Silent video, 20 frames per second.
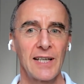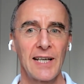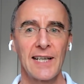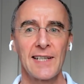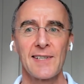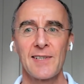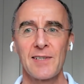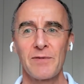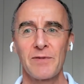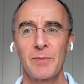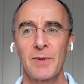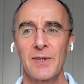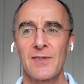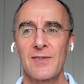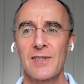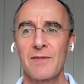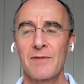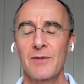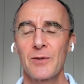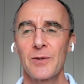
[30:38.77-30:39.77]
lasts for
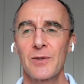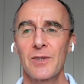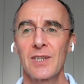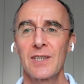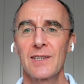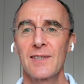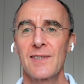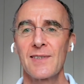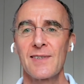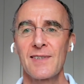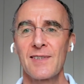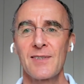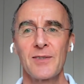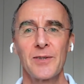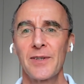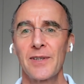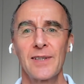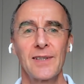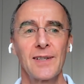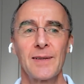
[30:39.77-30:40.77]
months, if not years. It's
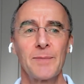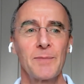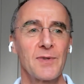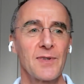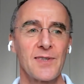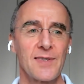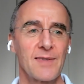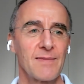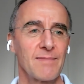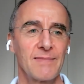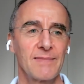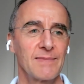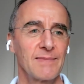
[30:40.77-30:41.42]
not a mm. just